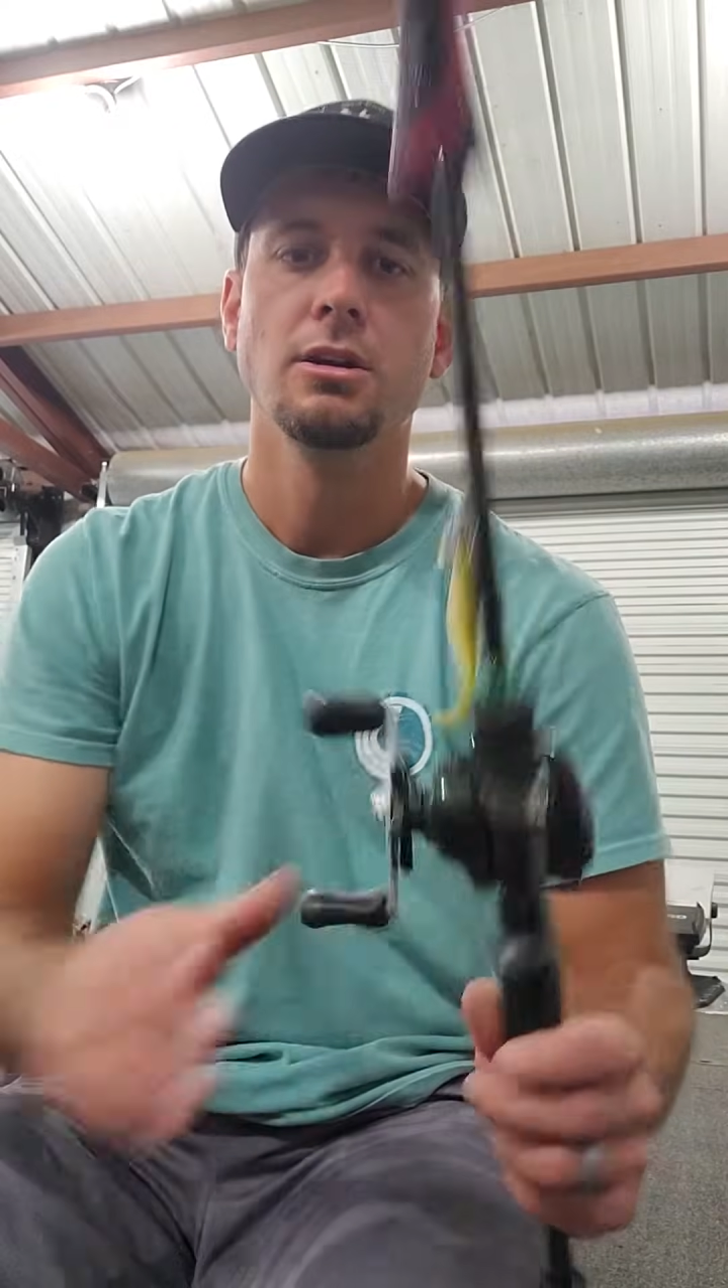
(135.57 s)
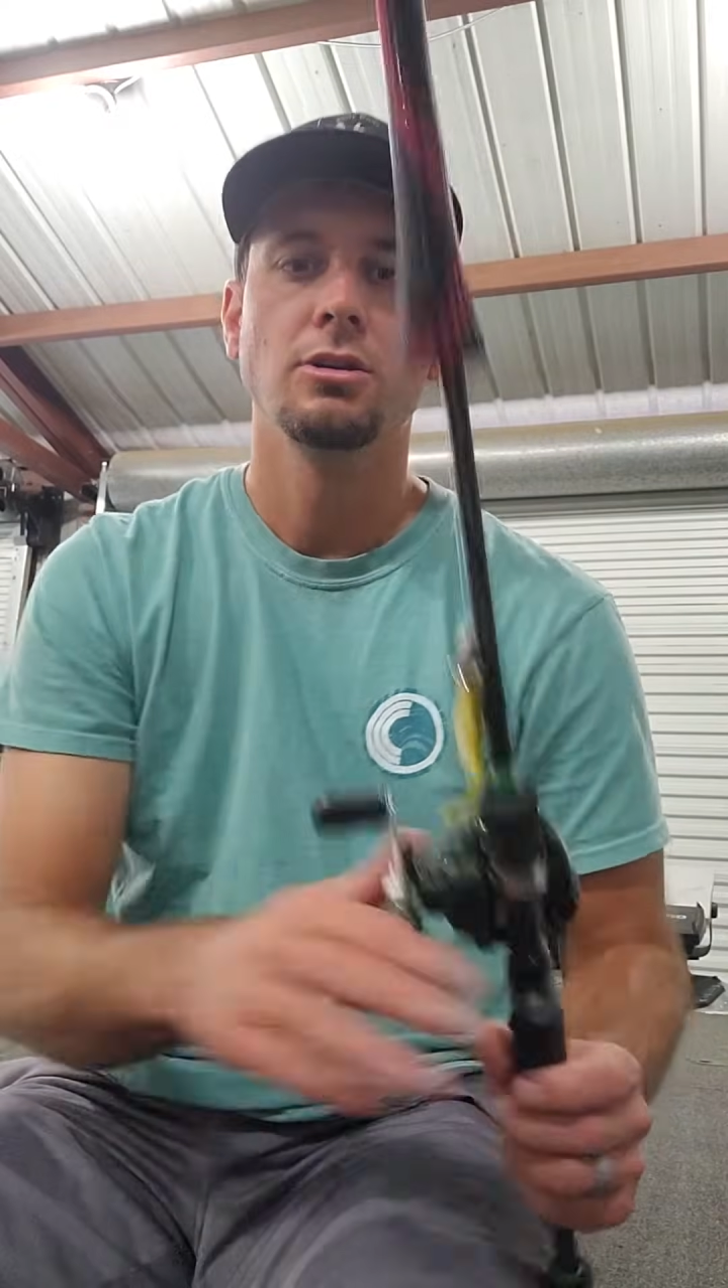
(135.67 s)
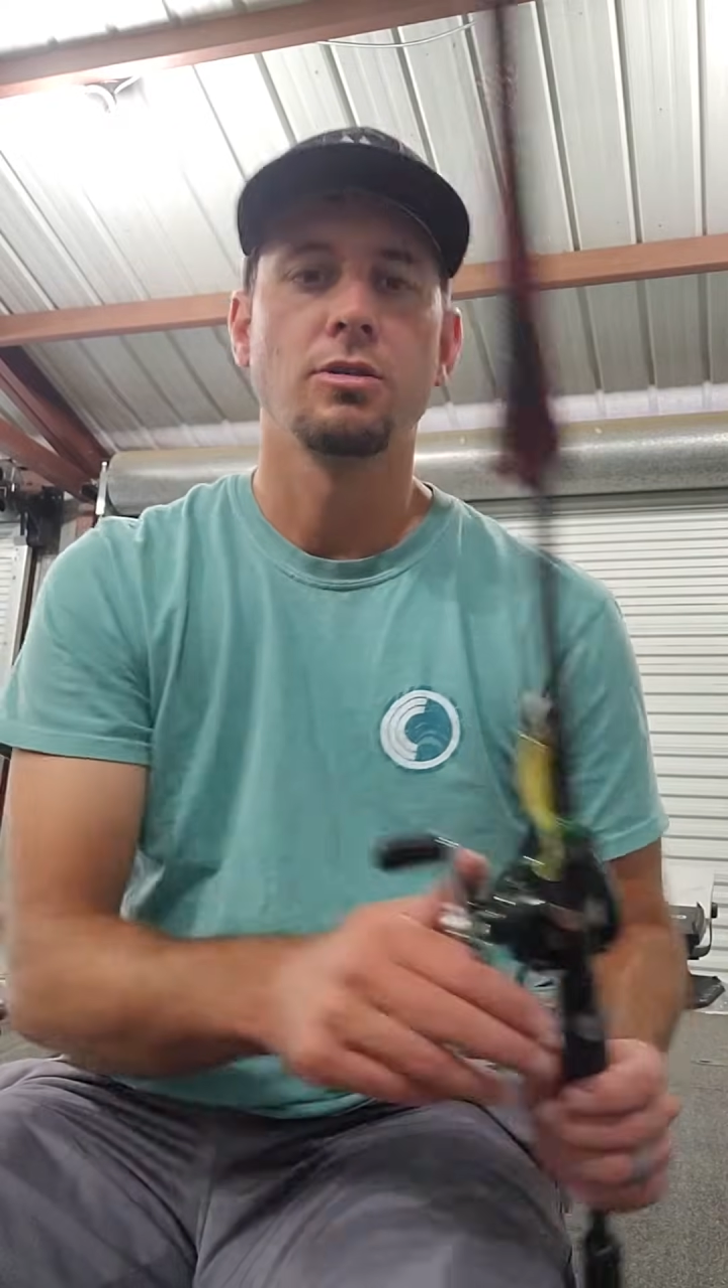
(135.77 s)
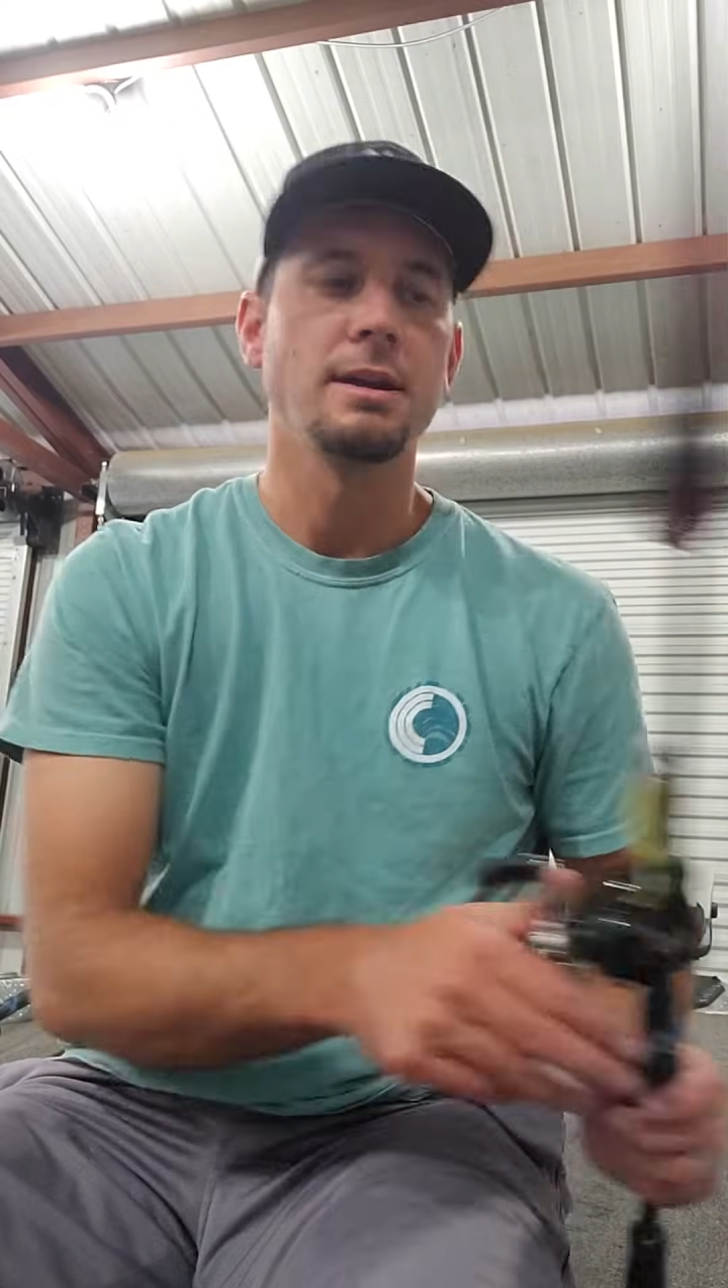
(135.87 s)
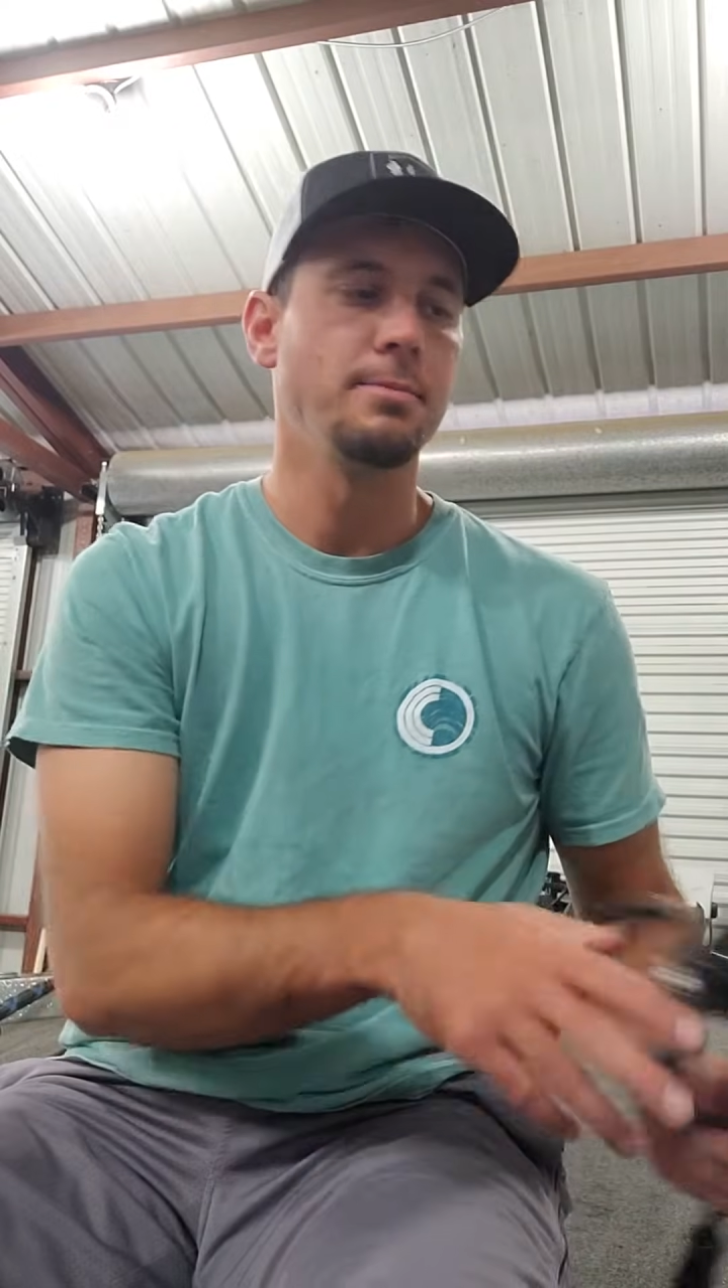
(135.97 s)

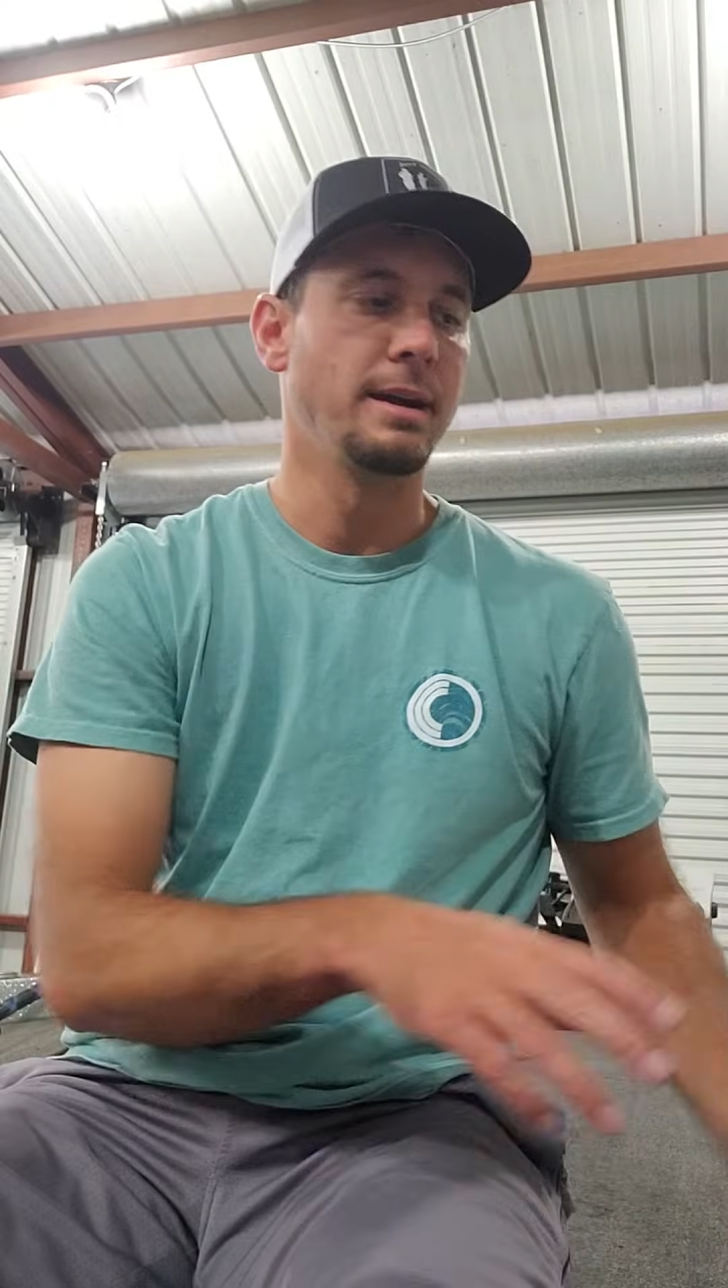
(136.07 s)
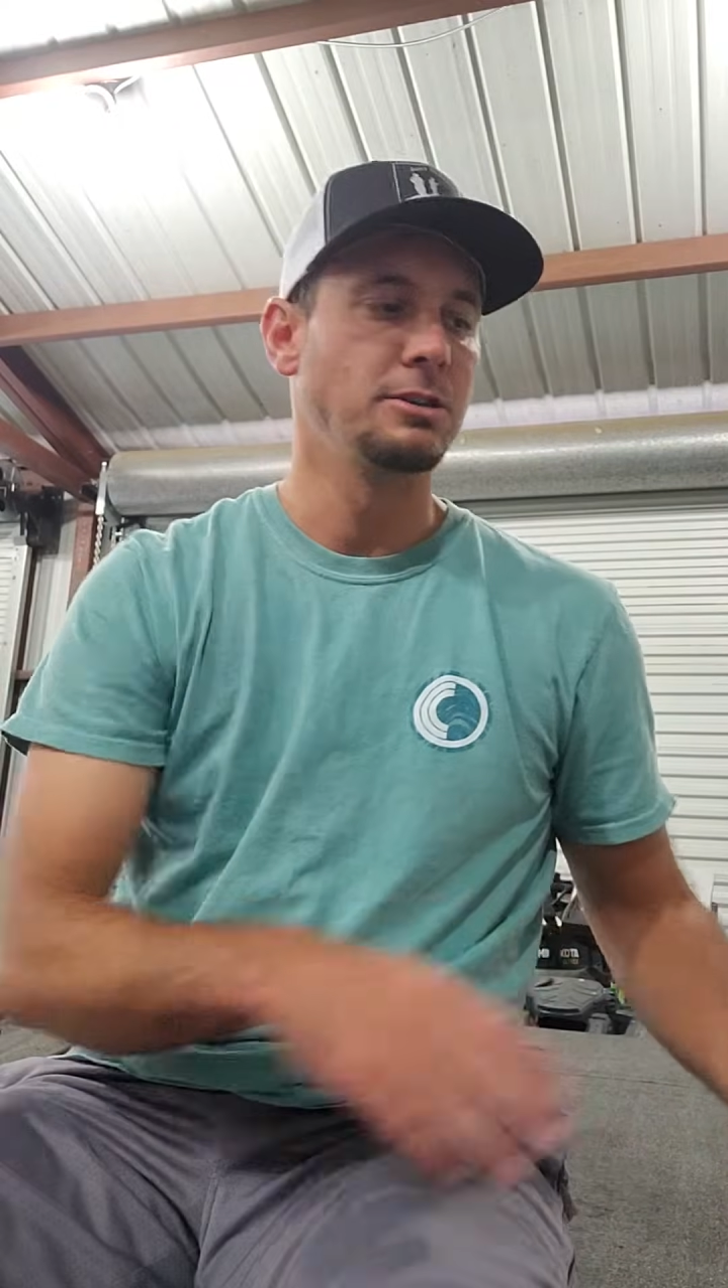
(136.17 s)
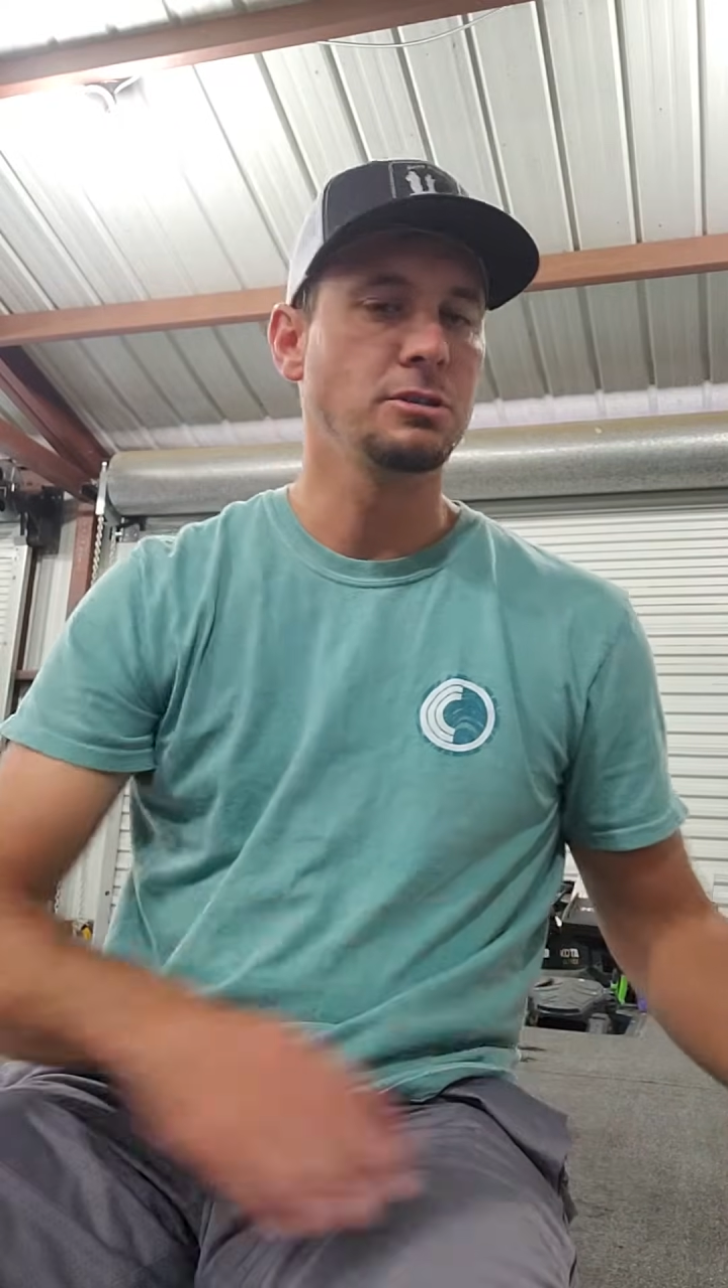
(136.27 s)
crankbait.